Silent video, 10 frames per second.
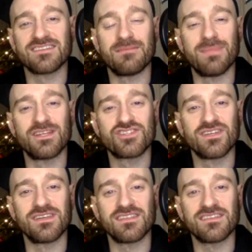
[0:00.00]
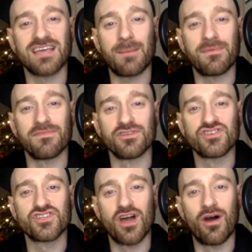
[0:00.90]
I mentioned at the top of the
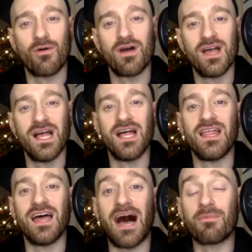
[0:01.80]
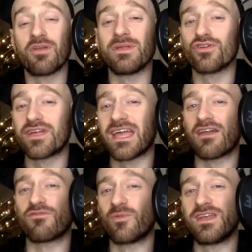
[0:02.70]
show. I'm going to be looking out
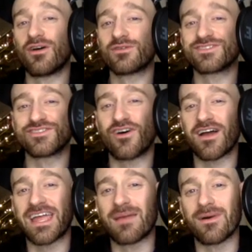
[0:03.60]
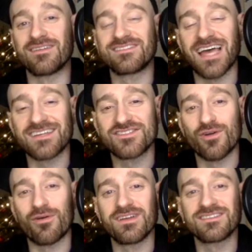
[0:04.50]
of windows and talking about tech
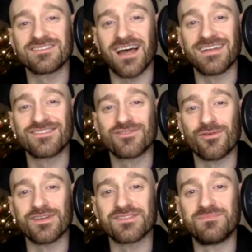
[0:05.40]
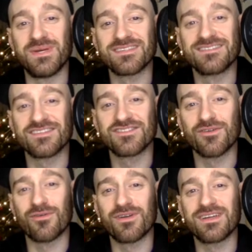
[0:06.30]
stories, science stories, business
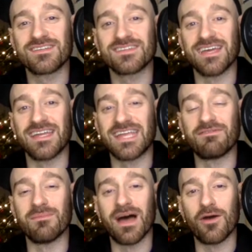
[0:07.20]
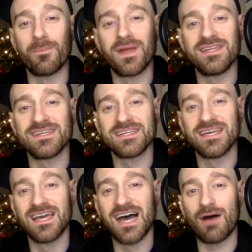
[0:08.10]
stories, and giving my opinion
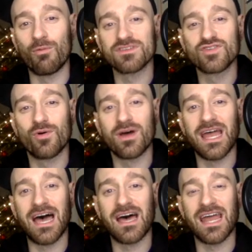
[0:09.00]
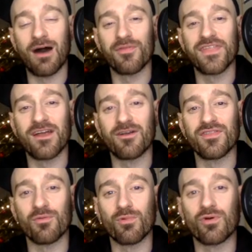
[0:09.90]
on what's going on out there in
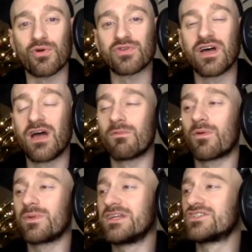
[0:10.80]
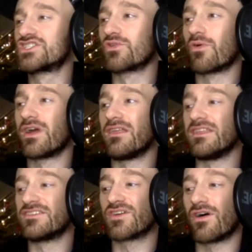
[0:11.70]
the world while we enjoy
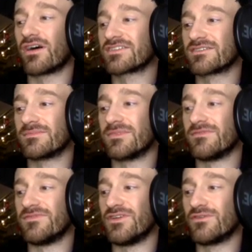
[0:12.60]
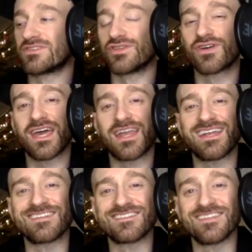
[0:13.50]
these awesome views. And look at it,
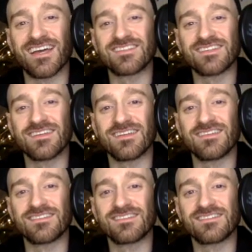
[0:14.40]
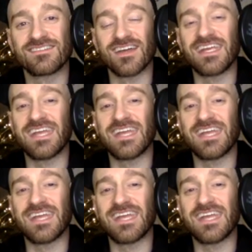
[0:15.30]
it's a nice sunny